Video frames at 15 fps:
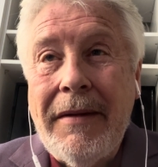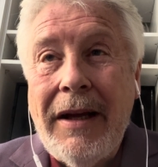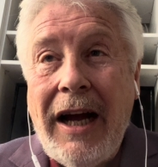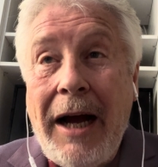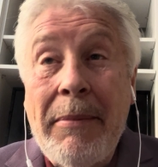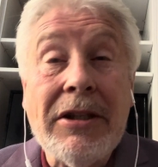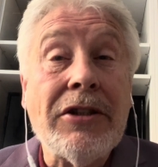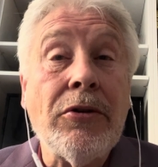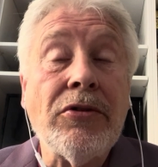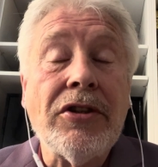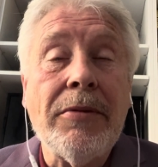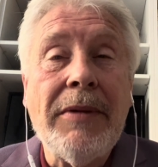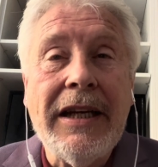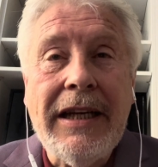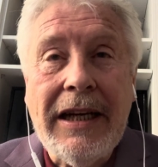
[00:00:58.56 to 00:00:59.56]
I must
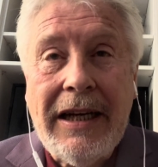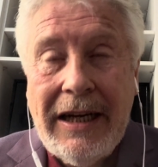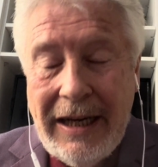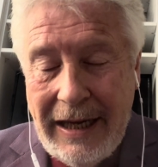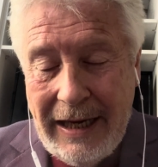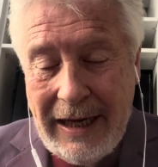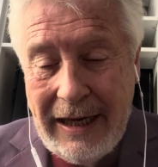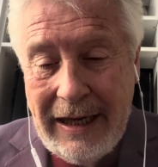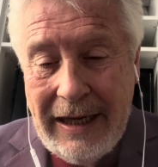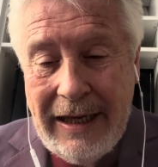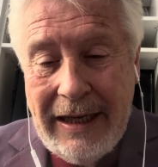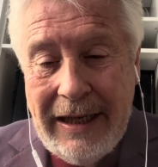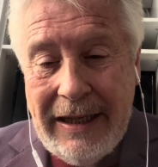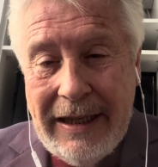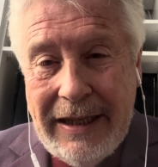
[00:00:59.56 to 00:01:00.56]
also make it clear
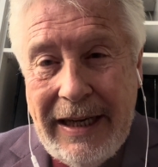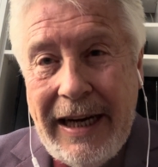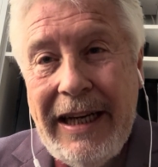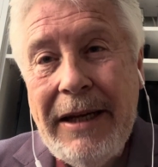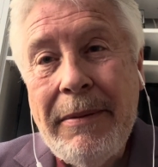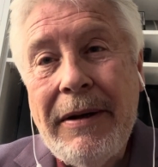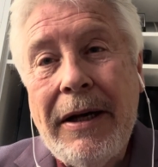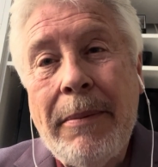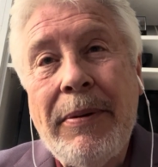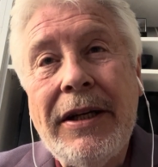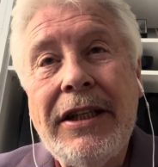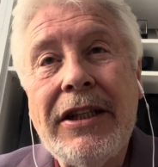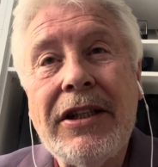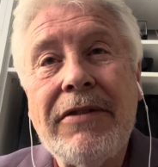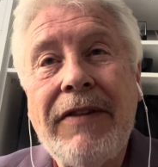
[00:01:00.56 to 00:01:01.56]
that any
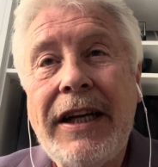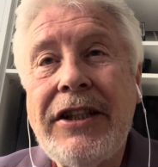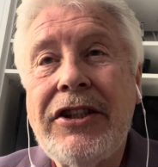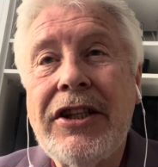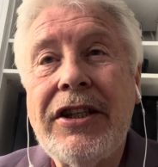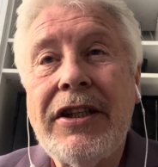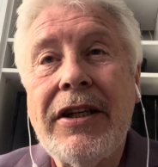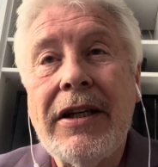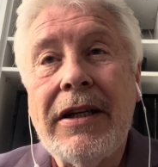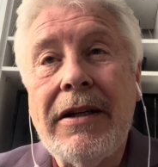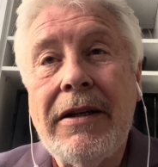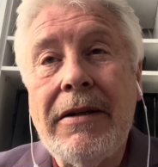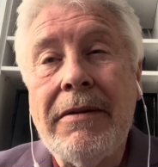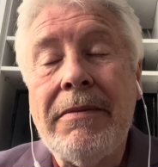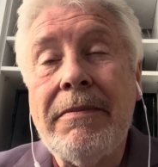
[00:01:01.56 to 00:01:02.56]
opinions ventured
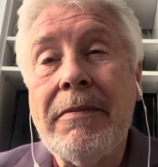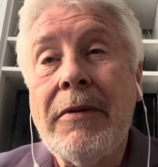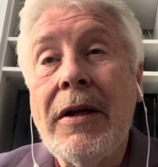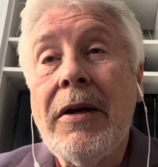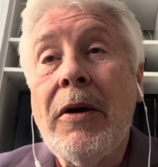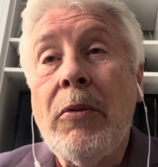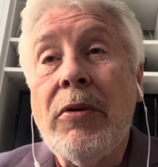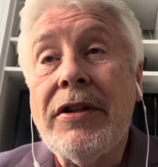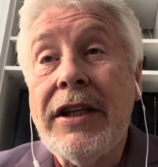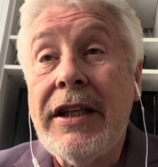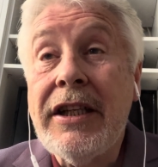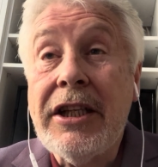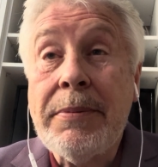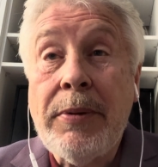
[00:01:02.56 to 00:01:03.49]
within this